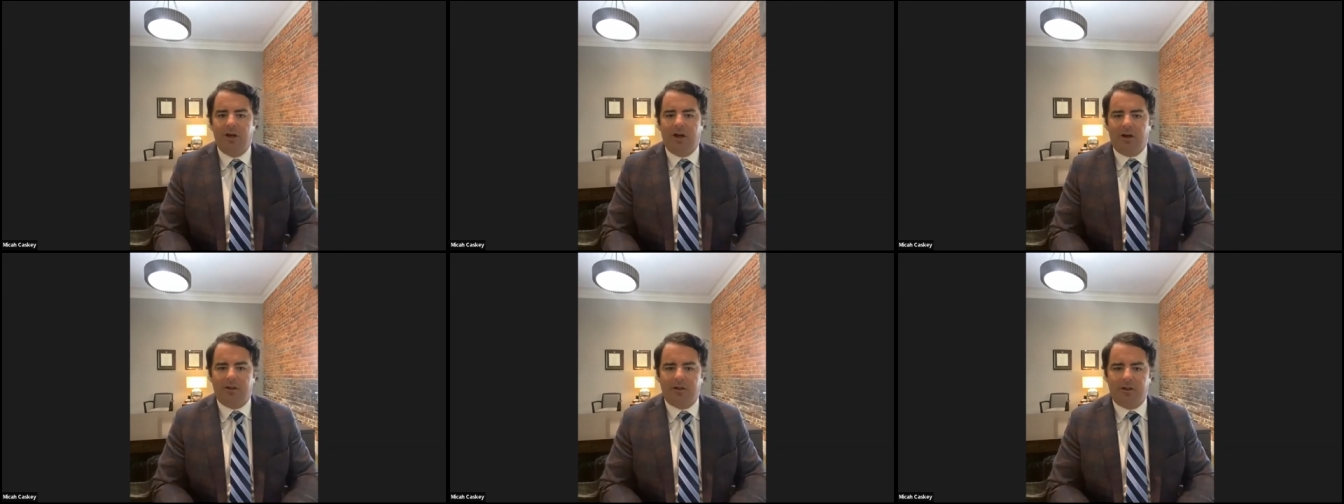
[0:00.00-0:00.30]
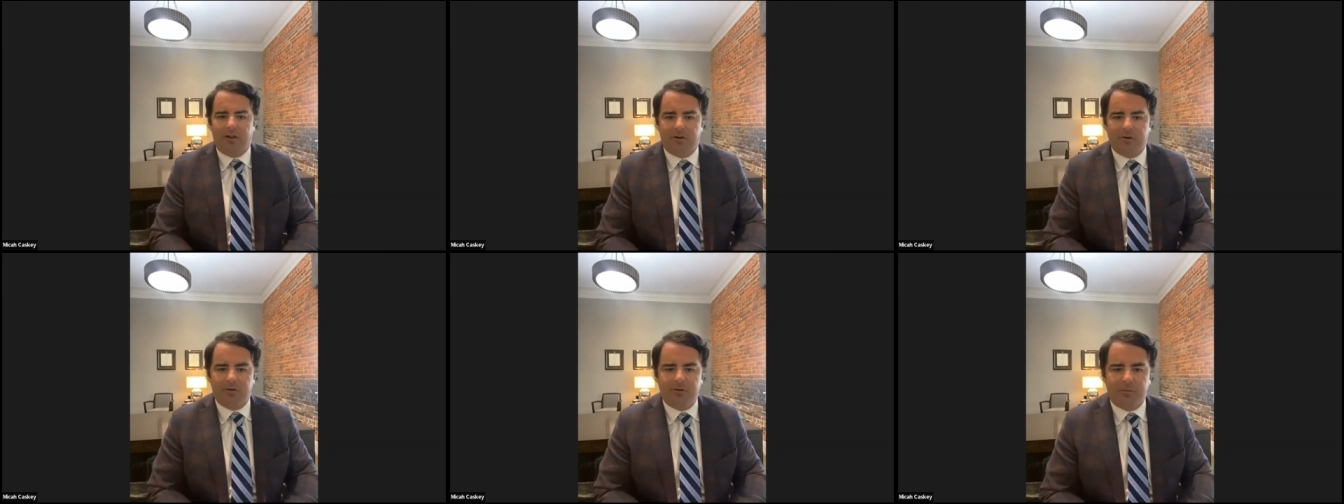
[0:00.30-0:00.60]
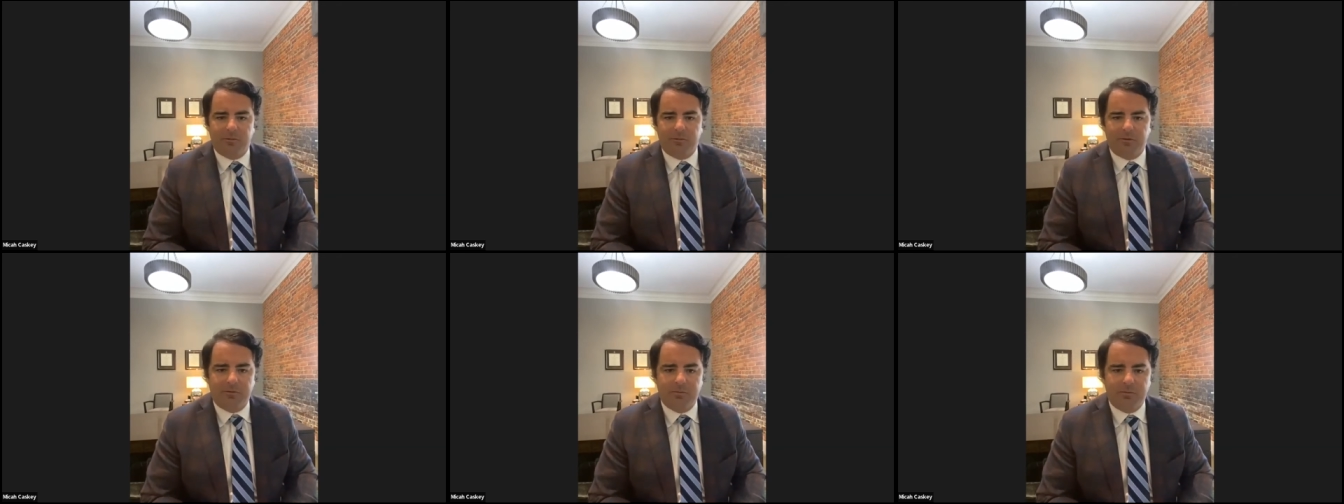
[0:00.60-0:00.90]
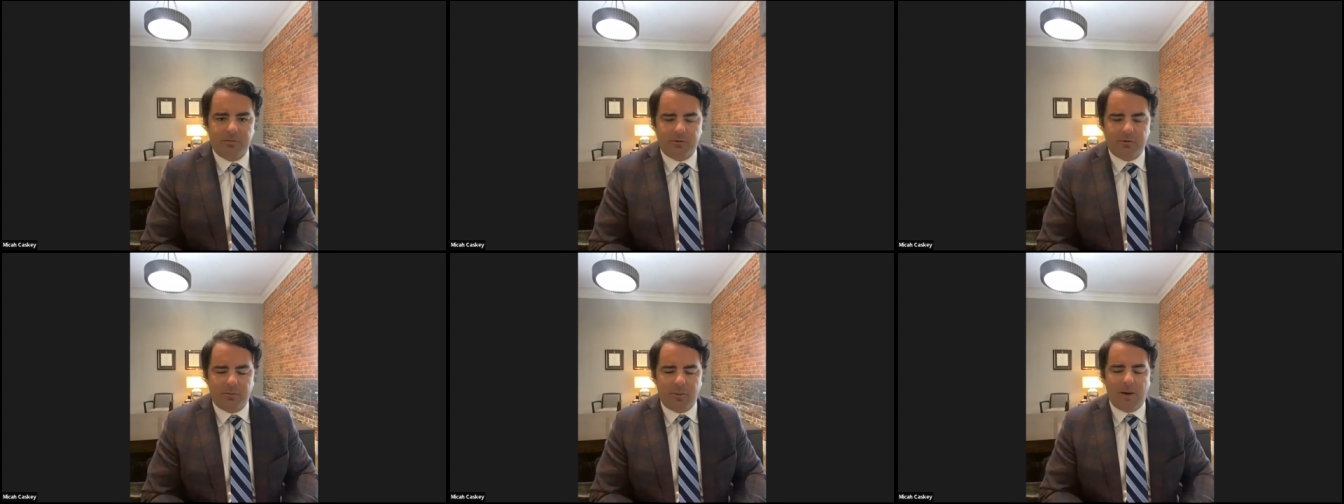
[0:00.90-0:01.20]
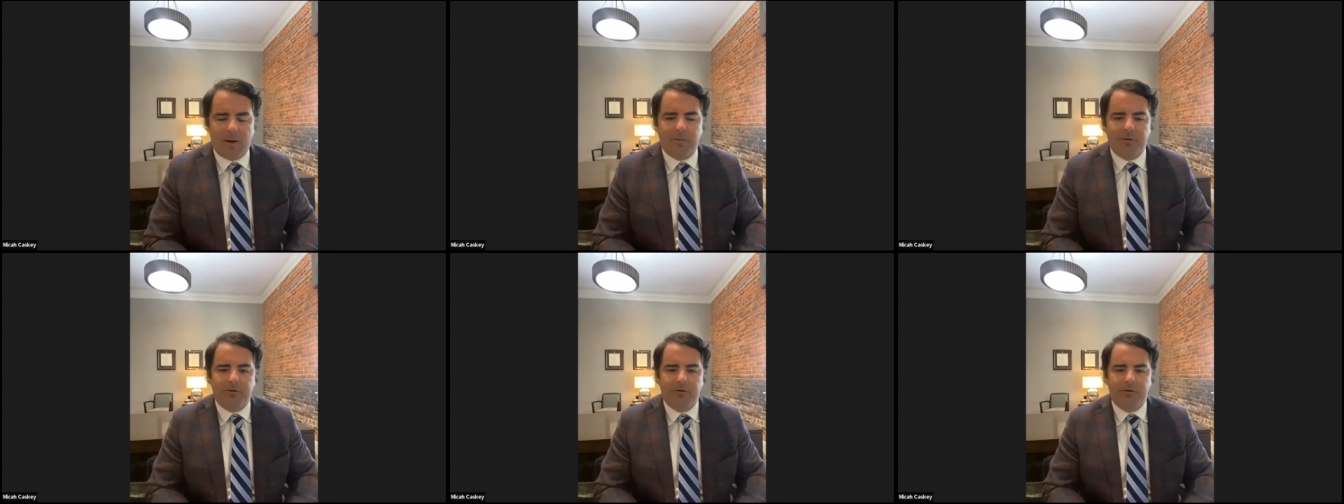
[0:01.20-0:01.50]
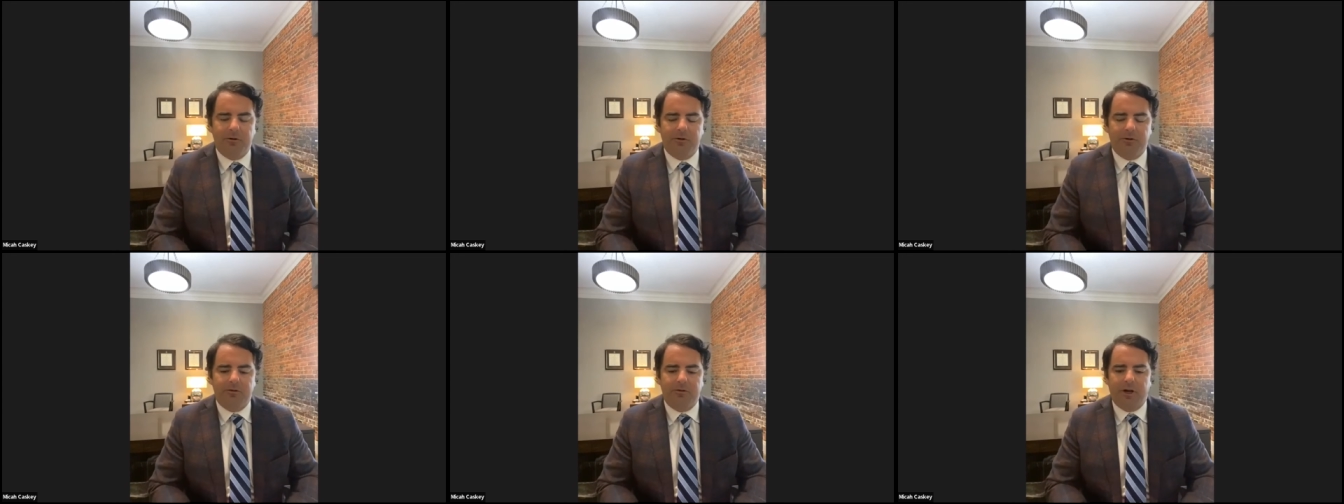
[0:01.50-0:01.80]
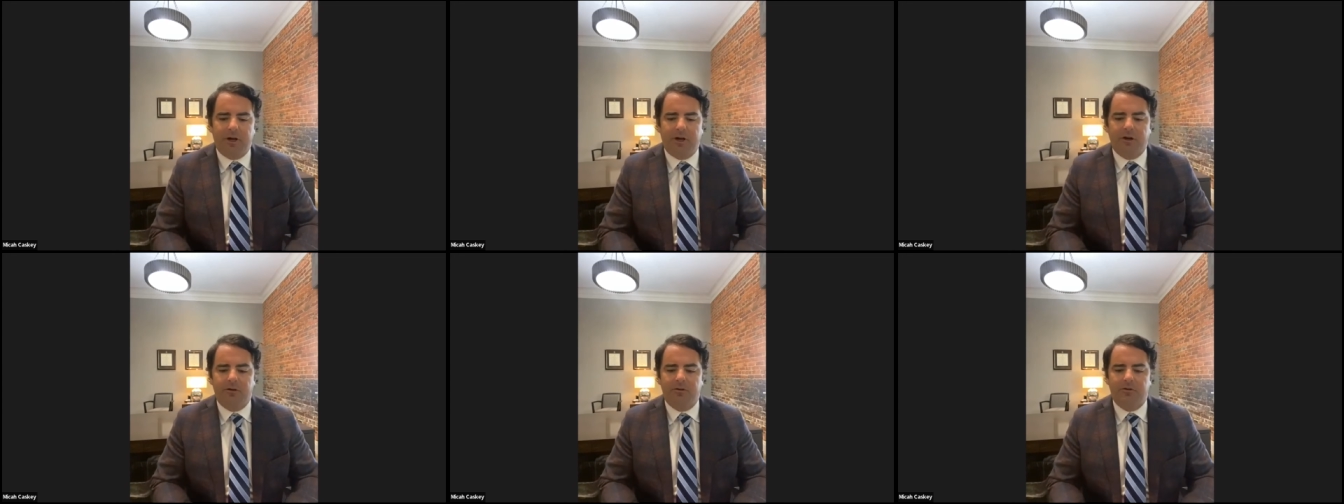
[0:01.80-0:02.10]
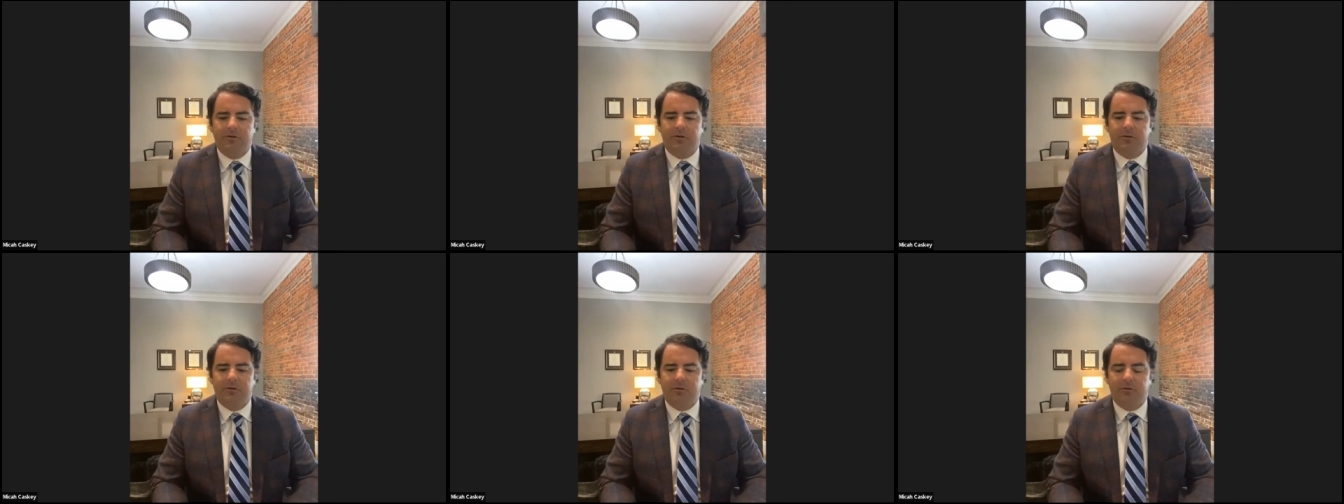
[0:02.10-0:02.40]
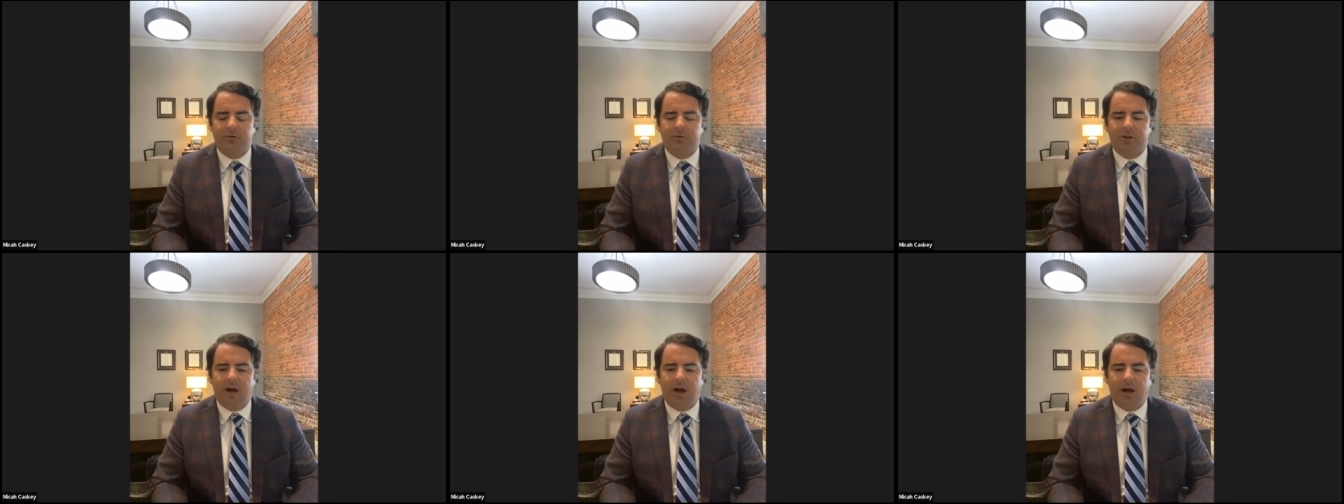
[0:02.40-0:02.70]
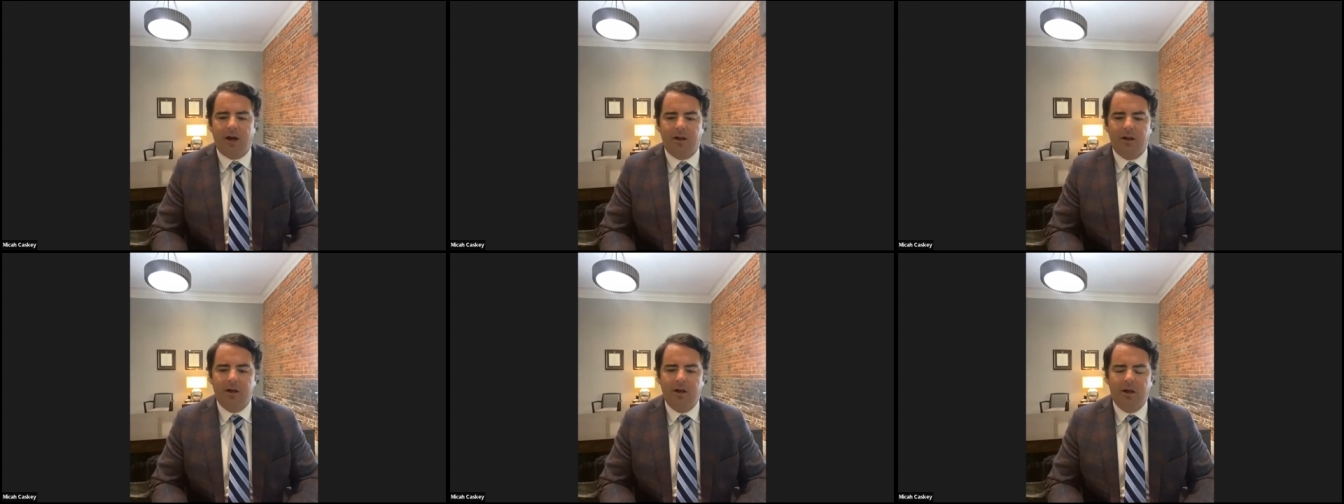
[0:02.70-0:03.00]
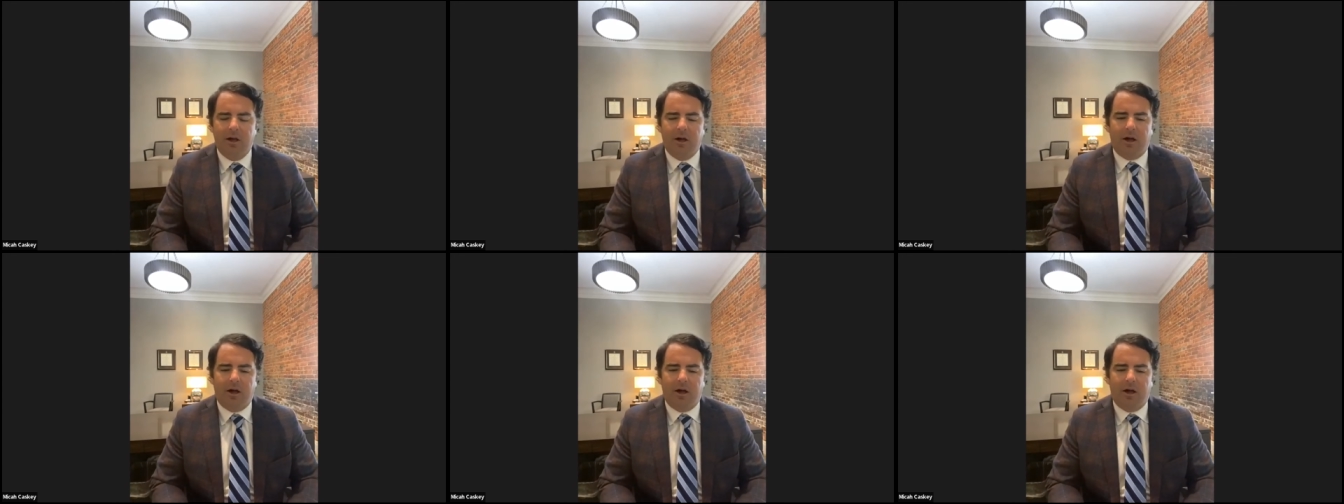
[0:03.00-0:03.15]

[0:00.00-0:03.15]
I think there's some some opportunities there to do that.